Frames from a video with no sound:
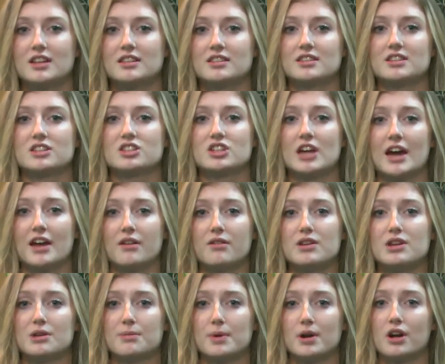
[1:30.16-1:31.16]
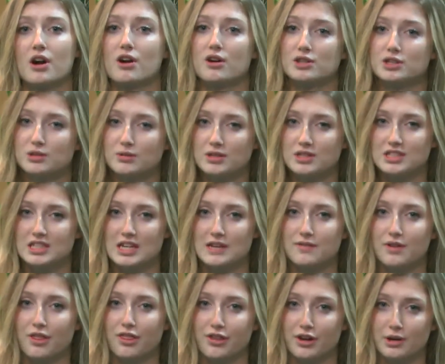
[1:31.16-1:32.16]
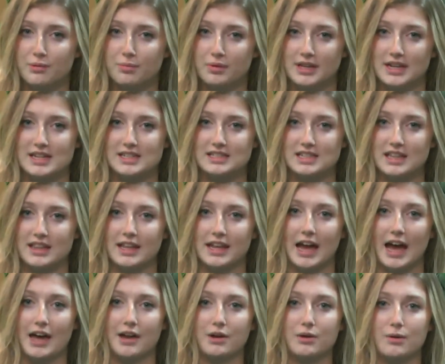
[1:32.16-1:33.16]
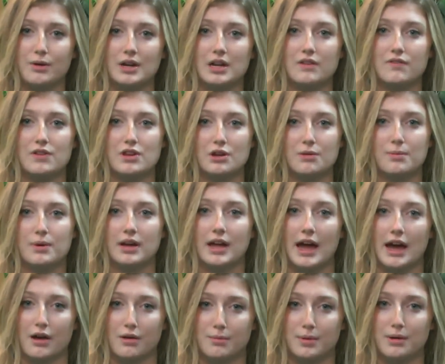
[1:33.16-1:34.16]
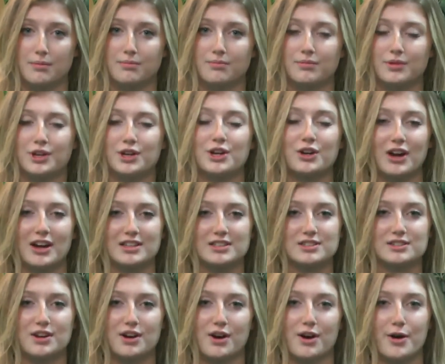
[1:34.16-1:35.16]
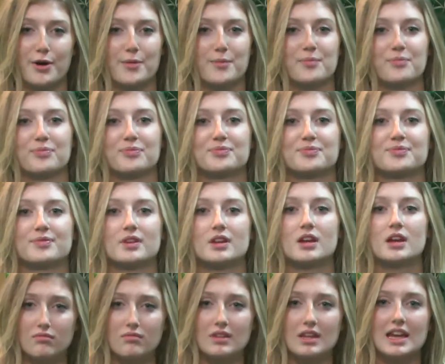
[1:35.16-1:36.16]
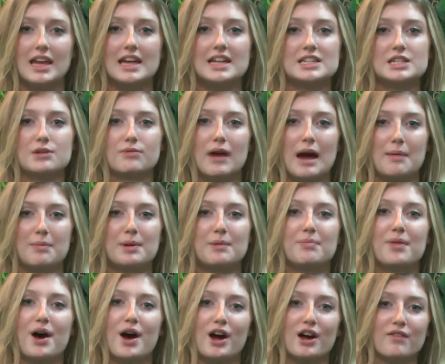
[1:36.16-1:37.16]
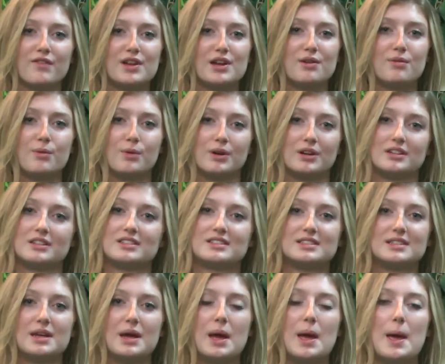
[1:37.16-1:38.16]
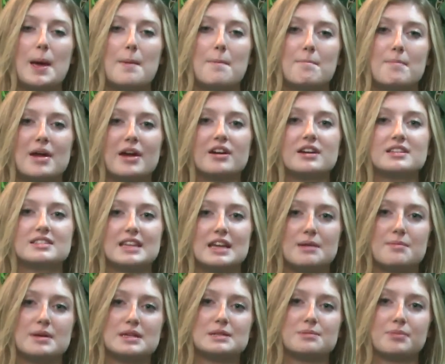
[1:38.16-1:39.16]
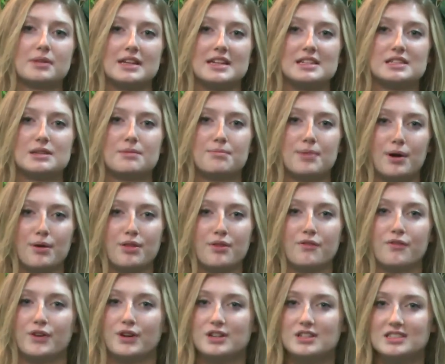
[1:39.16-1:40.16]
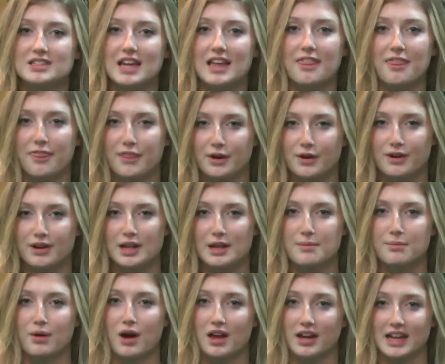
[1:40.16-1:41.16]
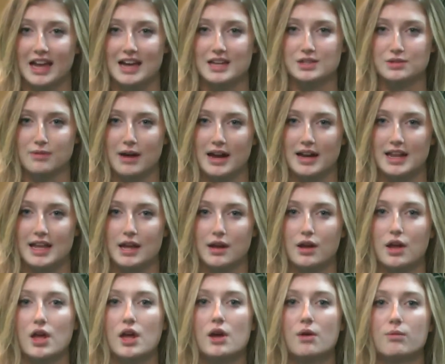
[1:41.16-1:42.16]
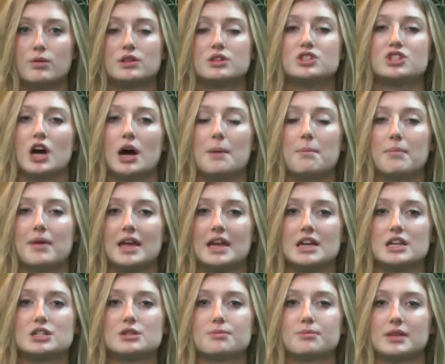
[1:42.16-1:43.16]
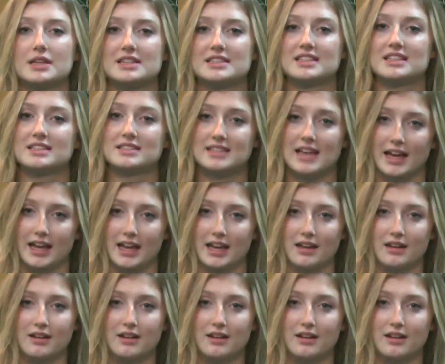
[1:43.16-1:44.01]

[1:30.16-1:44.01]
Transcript: The Shadow Yearbook also received third place in the category of Yearbook Album. Congrats to all. And to wrap up the Harvey Awards, Mary Sabis placed both first and third in broadcast writing, with John Page placing second.